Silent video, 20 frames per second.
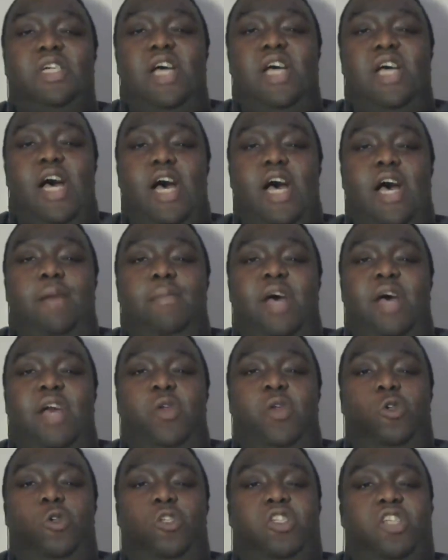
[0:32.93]
And
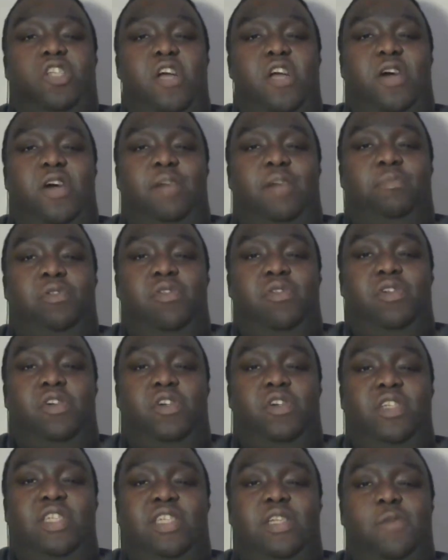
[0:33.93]
also, I brought
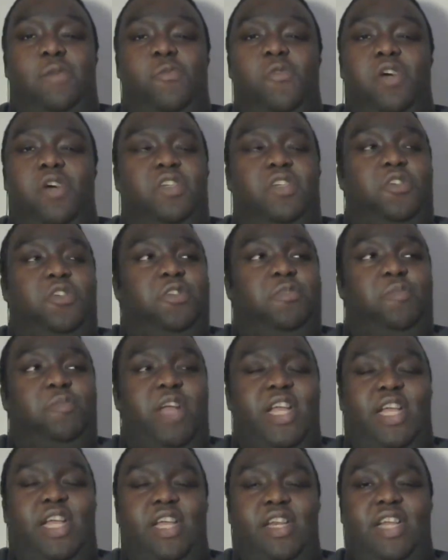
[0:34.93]
on someone who's
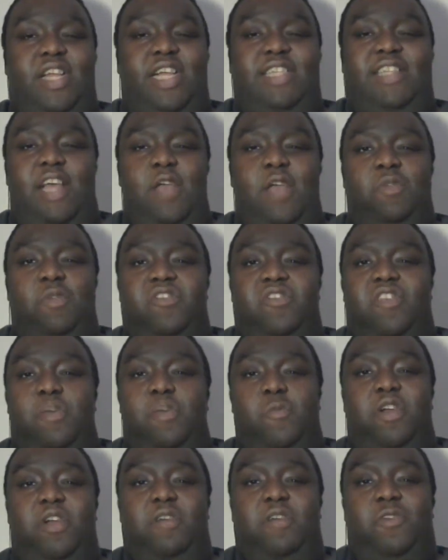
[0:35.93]
making their debut.
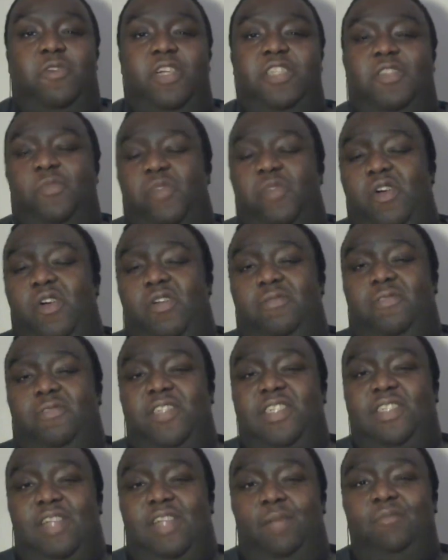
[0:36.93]
Someone I've wanted to bring on for
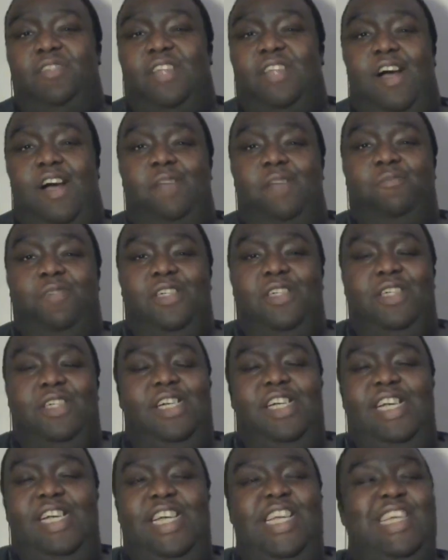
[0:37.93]
some time.
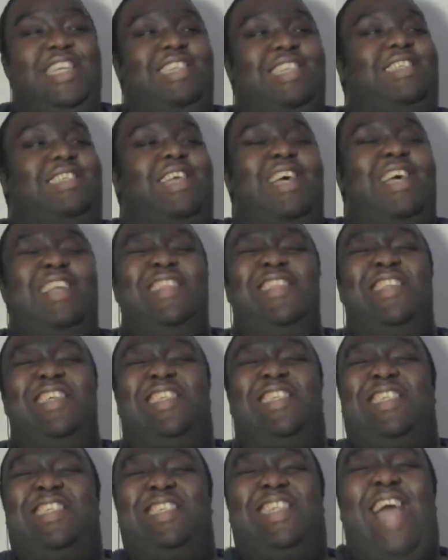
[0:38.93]
He is the
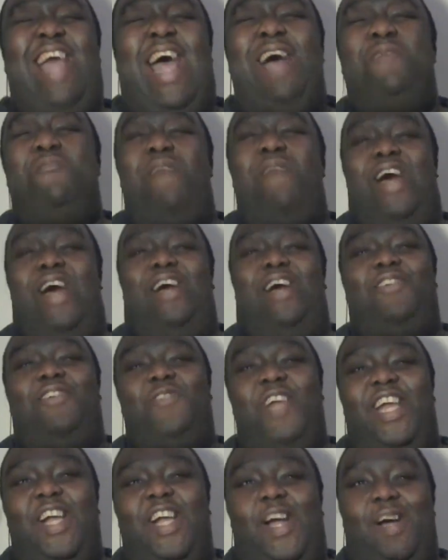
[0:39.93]
stat man when
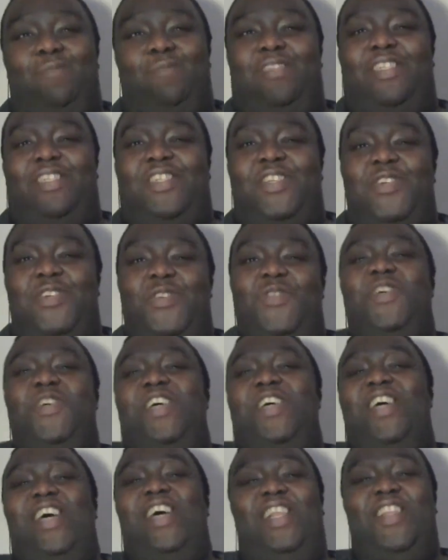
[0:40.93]
it comes to
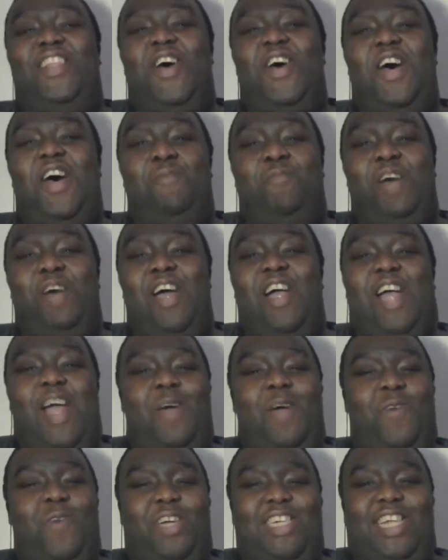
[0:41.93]
the
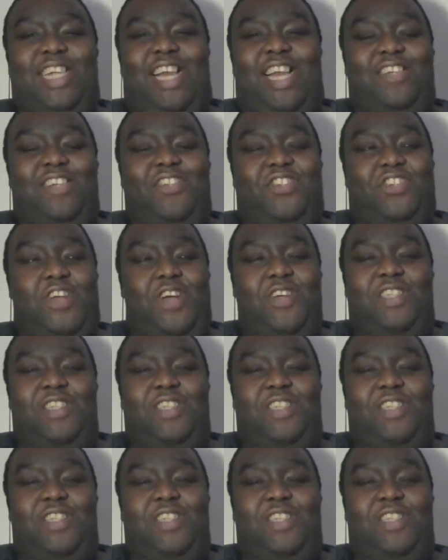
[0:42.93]
Bergkamp Wonderland show.